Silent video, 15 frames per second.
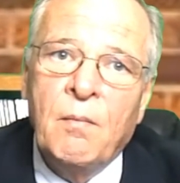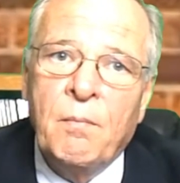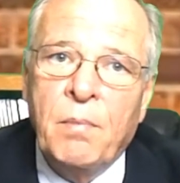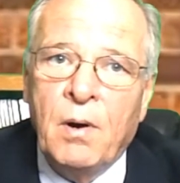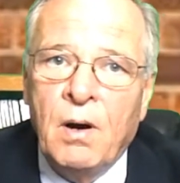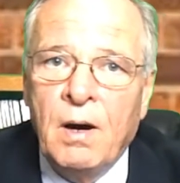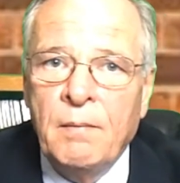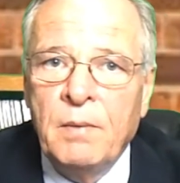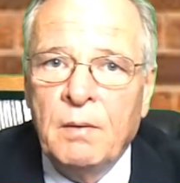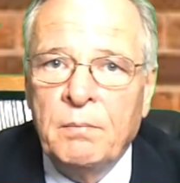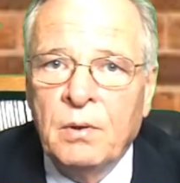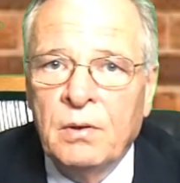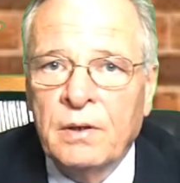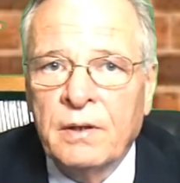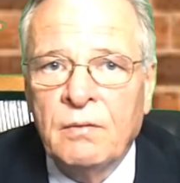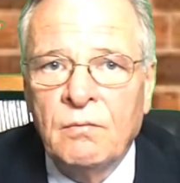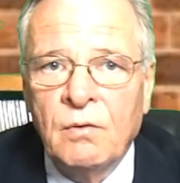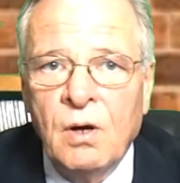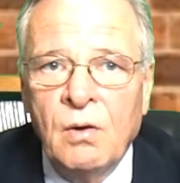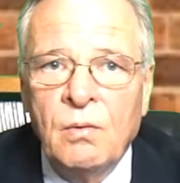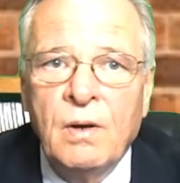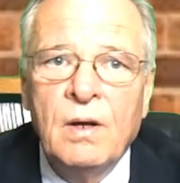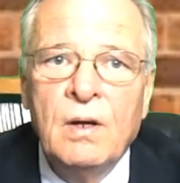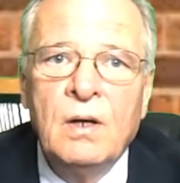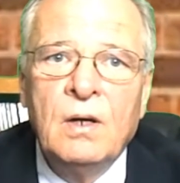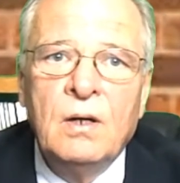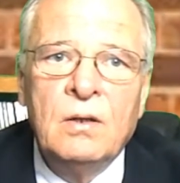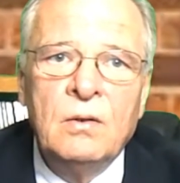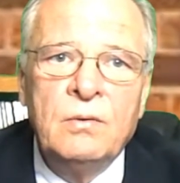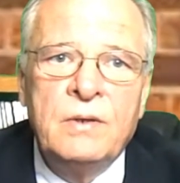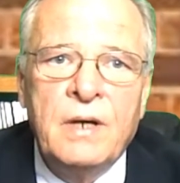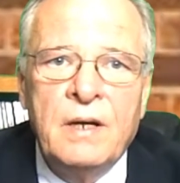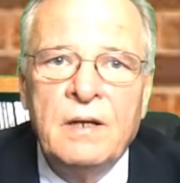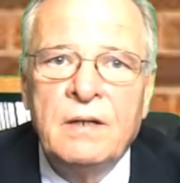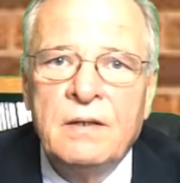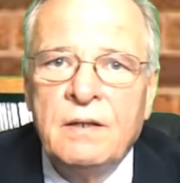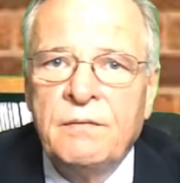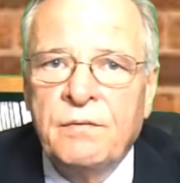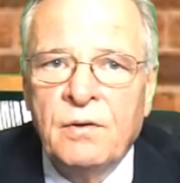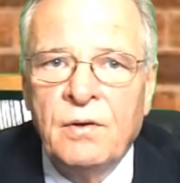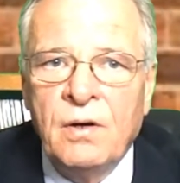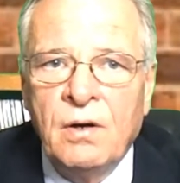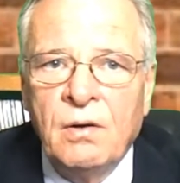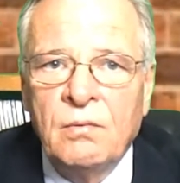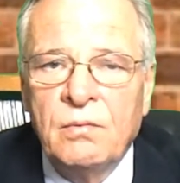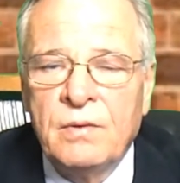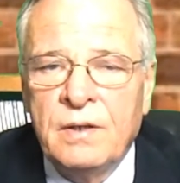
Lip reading: Bob Bergen wrote, "Lieutenant de Fourneau,